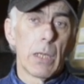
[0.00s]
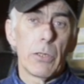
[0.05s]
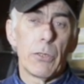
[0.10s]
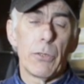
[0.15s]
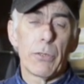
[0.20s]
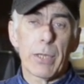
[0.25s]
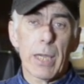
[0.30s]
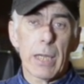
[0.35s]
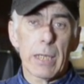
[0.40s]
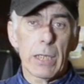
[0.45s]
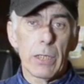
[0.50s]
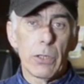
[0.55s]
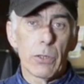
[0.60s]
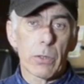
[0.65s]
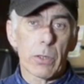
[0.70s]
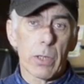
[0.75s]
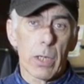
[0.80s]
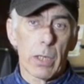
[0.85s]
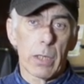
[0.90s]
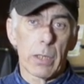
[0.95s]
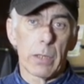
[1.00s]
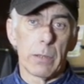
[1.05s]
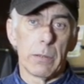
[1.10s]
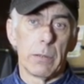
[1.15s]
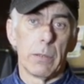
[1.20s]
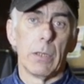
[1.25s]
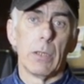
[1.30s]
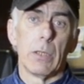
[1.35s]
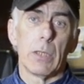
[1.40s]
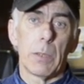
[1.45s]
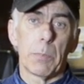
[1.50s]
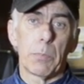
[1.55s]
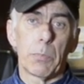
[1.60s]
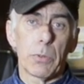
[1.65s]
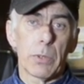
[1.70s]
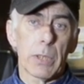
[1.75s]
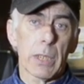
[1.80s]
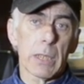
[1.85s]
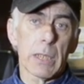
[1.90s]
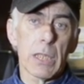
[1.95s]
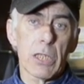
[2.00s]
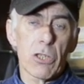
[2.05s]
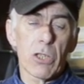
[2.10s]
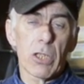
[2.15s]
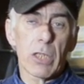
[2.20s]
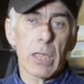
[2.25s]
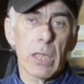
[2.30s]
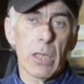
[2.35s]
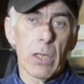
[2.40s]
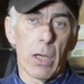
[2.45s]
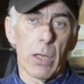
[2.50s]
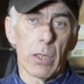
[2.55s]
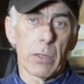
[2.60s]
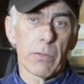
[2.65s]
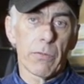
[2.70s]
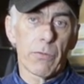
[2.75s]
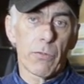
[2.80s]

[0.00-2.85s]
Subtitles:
you get in your car, you put the ignition key on,